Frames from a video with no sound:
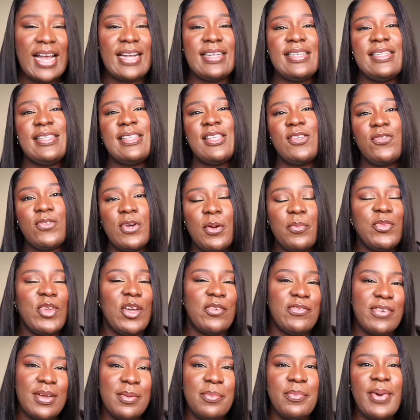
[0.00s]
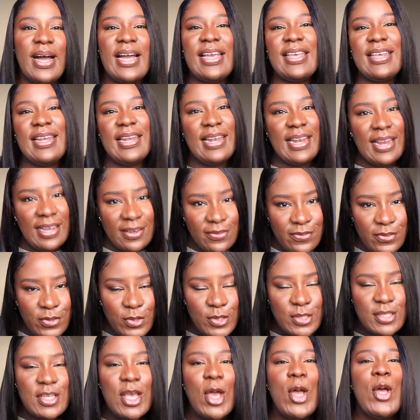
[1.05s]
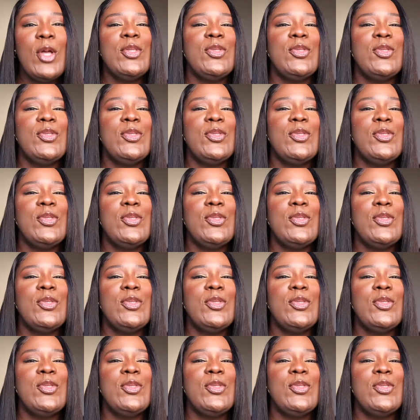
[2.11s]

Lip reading: and it is from November 11th